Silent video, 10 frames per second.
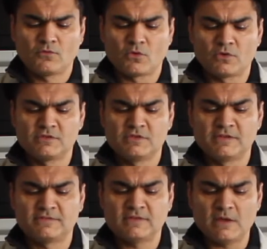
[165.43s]
for
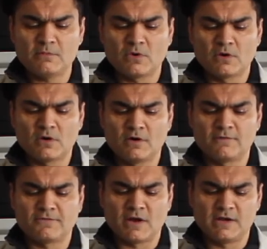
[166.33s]

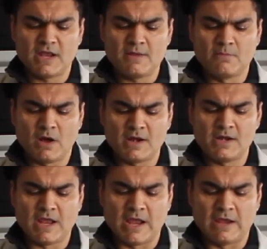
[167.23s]
December Funday Monday?